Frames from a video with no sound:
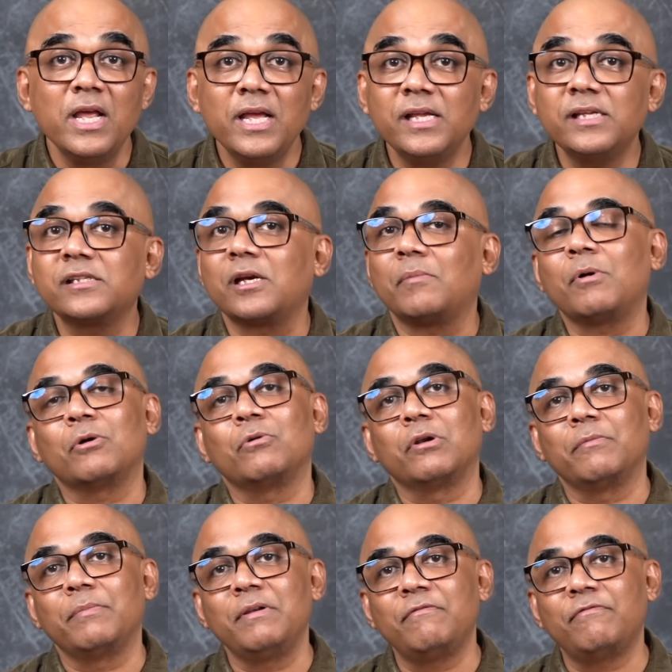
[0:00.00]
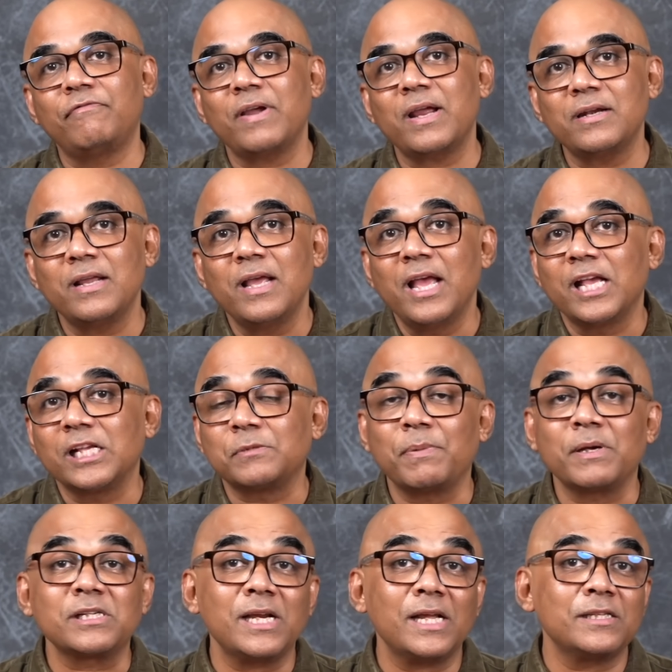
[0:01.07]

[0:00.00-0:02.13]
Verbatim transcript: his stomach would have been fed, especially